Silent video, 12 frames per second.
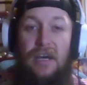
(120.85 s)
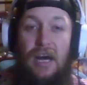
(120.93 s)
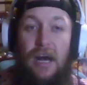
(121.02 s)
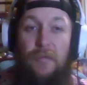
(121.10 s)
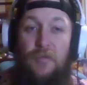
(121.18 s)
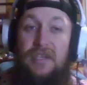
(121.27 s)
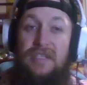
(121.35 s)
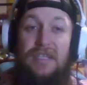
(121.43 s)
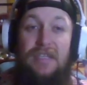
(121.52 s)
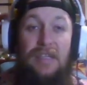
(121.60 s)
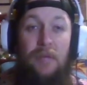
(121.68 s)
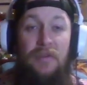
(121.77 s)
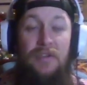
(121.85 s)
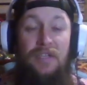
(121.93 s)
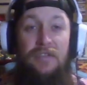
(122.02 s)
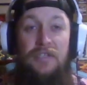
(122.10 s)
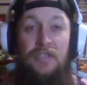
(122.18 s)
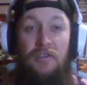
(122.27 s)
Um, you can see the numbers
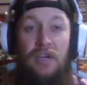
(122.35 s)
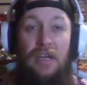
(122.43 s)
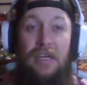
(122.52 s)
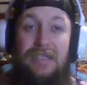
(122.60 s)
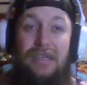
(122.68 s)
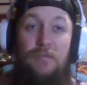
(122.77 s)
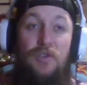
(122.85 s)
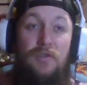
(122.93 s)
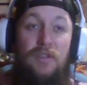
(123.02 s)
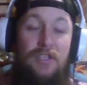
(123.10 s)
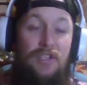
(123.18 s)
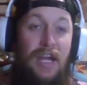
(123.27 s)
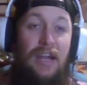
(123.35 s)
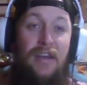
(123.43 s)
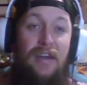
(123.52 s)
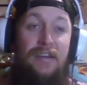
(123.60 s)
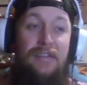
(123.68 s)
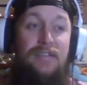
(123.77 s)
on the screen I'm doing the Shiny
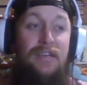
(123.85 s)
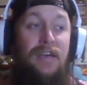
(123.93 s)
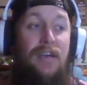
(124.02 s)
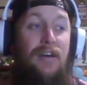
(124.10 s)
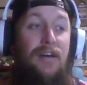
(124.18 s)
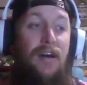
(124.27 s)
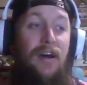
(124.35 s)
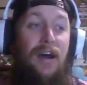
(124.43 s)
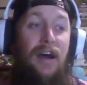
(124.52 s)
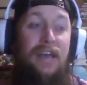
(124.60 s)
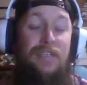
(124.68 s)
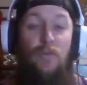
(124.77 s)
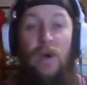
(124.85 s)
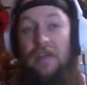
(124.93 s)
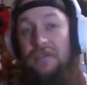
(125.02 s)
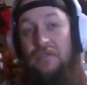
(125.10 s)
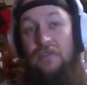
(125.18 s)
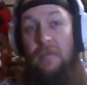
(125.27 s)
Hunt, as
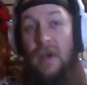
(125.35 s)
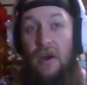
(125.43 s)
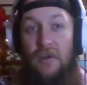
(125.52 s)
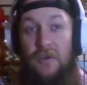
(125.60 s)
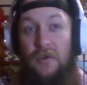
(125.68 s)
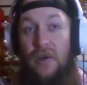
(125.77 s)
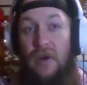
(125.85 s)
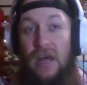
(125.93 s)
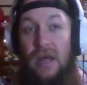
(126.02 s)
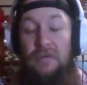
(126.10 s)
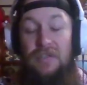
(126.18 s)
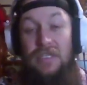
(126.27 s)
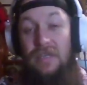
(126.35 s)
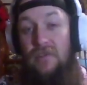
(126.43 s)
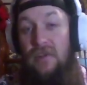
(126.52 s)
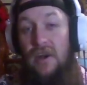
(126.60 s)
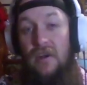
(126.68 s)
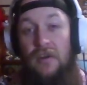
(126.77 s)
well as doing my Articuno Hunt, which is
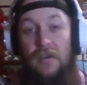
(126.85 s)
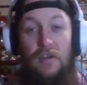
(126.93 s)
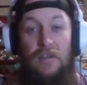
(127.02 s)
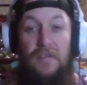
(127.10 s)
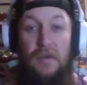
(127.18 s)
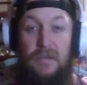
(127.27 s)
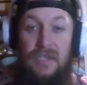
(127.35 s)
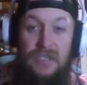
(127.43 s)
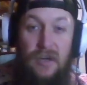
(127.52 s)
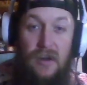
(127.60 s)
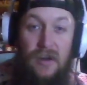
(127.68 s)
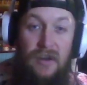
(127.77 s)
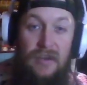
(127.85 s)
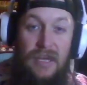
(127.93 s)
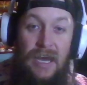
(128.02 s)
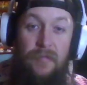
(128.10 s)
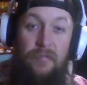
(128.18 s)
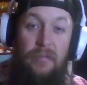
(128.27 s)
even longer. Don't even get me started on
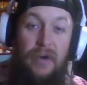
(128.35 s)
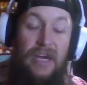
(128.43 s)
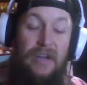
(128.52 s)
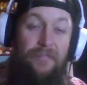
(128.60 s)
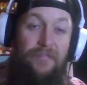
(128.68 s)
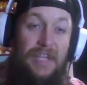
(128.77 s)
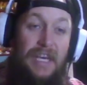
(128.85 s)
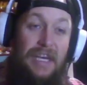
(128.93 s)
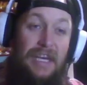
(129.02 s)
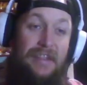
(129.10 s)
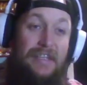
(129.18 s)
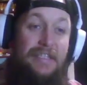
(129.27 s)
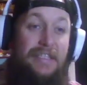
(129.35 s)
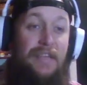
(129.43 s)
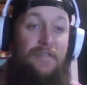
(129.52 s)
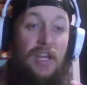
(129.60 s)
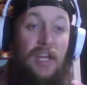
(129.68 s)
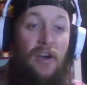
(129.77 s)
that. But this is the
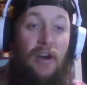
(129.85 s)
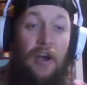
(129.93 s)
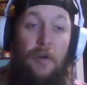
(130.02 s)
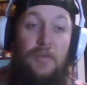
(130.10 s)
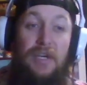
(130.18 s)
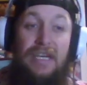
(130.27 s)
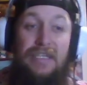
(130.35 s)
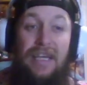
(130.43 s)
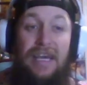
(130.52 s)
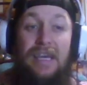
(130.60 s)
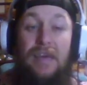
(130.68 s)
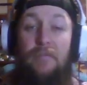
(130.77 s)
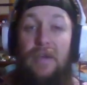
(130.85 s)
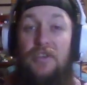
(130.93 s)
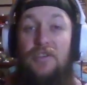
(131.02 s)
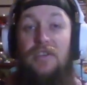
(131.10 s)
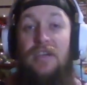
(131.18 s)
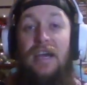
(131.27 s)
video. I hope you guys like it. Make
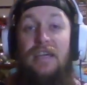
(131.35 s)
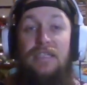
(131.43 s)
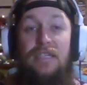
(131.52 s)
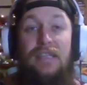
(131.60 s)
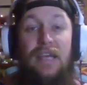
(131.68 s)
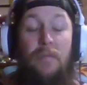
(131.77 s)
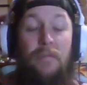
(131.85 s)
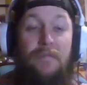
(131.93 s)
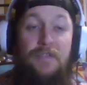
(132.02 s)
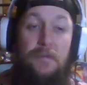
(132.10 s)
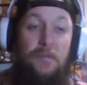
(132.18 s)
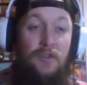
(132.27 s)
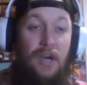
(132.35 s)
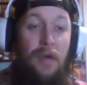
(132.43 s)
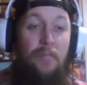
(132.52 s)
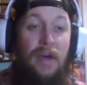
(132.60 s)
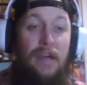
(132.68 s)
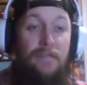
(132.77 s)
sure you guys hit that
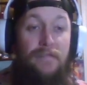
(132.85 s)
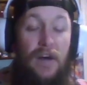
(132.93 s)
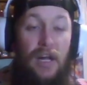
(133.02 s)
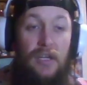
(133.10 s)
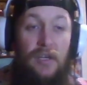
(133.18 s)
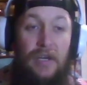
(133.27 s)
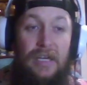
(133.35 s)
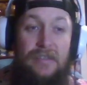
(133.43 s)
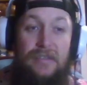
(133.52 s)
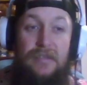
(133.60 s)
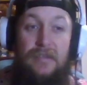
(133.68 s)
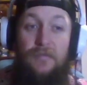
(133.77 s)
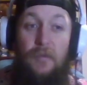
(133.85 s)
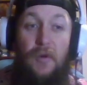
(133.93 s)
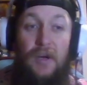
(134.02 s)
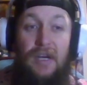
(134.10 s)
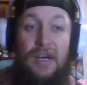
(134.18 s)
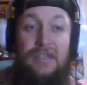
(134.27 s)
subscribe button, follow us for
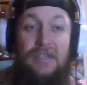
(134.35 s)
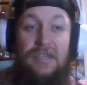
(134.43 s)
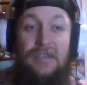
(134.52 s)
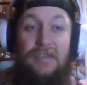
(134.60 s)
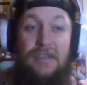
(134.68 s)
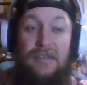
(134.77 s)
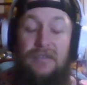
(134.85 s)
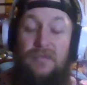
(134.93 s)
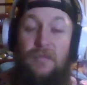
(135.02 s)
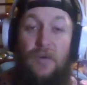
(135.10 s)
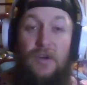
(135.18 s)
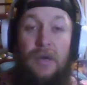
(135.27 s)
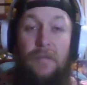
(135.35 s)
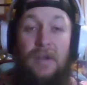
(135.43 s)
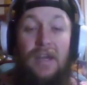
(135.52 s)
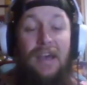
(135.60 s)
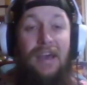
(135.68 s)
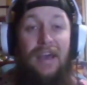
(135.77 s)
more content as there's more
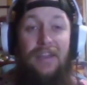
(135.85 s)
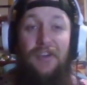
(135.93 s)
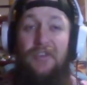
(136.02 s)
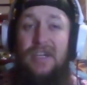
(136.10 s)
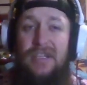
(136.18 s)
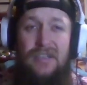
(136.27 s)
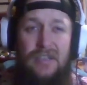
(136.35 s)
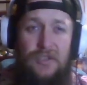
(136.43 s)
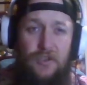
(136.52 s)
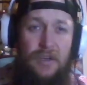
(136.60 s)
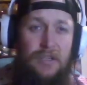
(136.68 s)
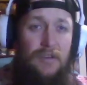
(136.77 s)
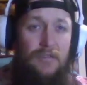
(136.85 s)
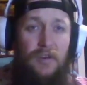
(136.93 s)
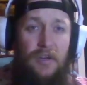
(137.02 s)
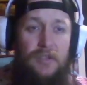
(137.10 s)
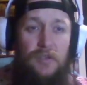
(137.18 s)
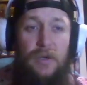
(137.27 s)
coming. And don't forget to join us over
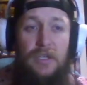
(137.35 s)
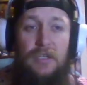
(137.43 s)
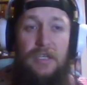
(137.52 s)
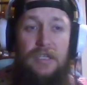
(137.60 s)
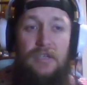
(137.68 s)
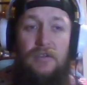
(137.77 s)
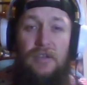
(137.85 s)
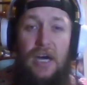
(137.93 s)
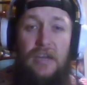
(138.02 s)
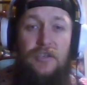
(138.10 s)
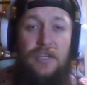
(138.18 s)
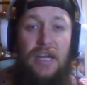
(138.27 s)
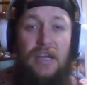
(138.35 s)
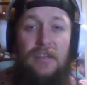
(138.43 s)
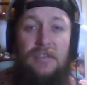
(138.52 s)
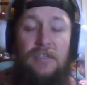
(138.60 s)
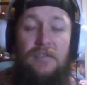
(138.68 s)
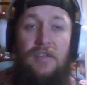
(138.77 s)
on Twitch because I do a lot of shiny
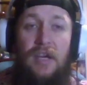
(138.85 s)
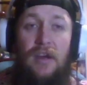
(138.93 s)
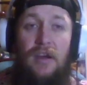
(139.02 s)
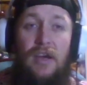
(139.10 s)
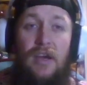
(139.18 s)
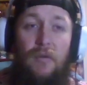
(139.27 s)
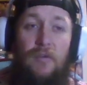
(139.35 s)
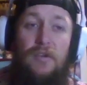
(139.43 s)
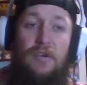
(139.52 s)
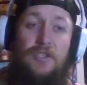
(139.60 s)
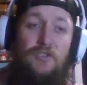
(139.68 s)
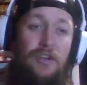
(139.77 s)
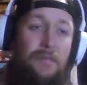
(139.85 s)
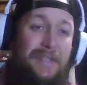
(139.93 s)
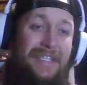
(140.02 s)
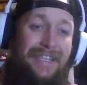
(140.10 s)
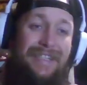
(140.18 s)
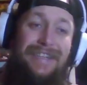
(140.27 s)
hunting over there. We stream
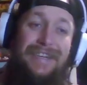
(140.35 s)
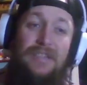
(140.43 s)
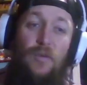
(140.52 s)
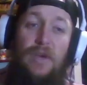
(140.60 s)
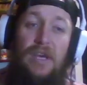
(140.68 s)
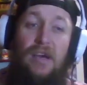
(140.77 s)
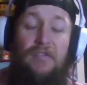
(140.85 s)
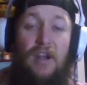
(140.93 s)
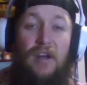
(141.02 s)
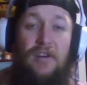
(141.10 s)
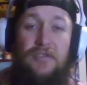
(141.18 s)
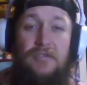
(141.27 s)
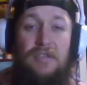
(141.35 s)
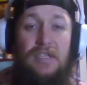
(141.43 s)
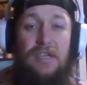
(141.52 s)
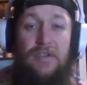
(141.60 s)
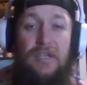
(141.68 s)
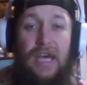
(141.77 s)
six days a week. I've got all sorts of
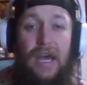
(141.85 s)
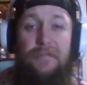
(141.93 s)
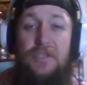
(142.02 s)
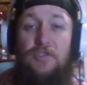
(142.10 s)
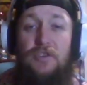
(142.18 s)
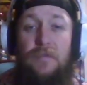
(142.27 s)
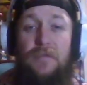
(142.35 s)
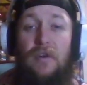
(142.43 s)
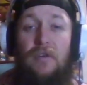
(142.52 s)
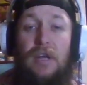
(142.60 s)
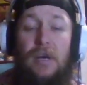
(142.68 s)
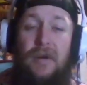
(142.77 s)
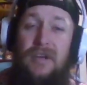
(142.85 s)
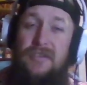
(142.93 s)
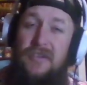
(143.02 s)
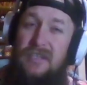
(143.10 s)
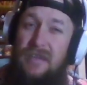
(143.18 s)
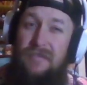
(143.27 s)
different types of streams going up, all
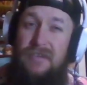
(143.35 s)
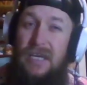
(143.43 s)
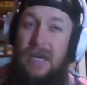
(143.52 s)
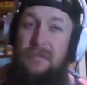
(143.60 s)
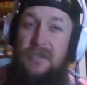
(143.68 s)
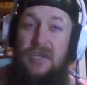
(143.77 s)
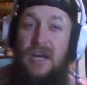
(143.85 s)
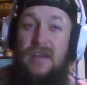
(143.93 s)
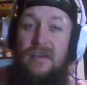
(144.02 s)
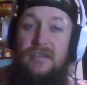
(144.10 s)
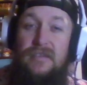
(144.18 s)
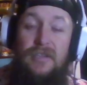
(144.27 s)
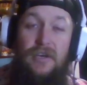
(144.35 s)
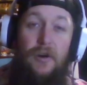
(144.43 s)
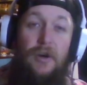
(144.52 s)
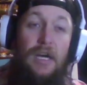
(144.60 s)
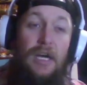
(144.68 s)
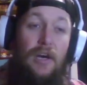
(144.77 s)
sorts of different types of shiny hunts.
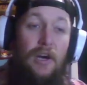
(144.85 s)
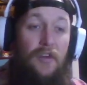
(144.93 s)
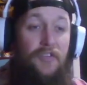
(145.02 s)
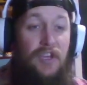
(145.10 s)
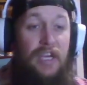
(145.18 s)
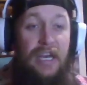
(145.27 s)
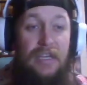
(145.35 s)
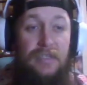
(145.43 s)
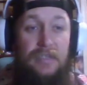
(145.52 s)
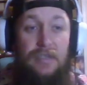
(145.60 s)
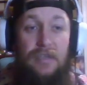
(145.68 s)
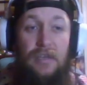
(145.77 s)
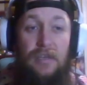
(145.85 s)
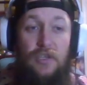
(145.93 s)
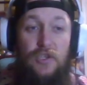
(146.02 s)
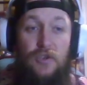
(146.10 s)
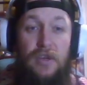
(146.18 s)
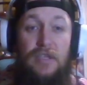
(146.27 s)
So hopefully you guys
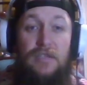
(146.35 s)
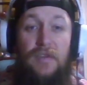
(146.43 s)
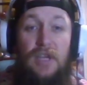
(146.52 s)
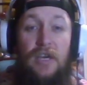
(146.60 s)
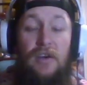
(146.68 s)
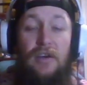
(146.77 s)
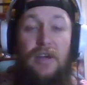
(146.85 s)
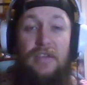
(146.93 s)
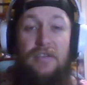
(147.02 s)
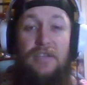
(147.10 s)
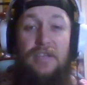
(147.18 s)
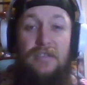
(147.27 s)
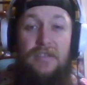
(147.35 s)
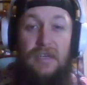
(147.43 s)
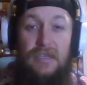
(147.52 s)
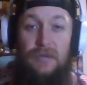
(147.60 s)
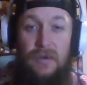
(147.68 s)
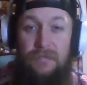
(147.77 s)
enjoy this video, and I'll see you guys in the
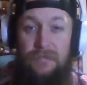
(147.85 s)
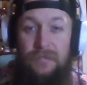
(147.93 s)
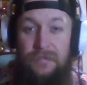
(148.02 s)
next one.